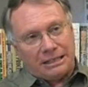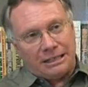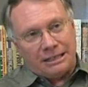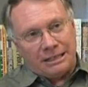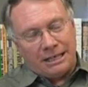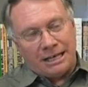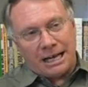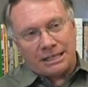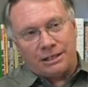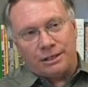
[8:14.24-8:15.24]
it
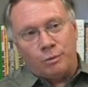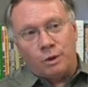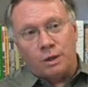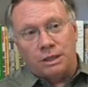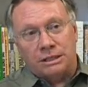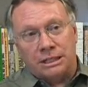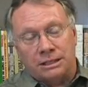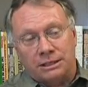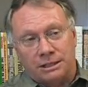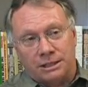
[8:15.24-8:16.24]
actually was
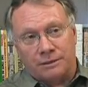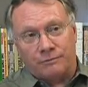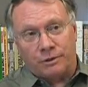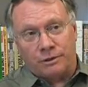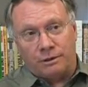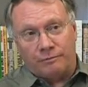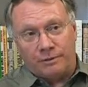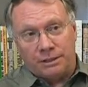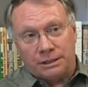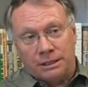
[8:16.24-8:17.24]
a successful
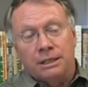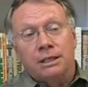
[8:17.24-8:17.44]
conference,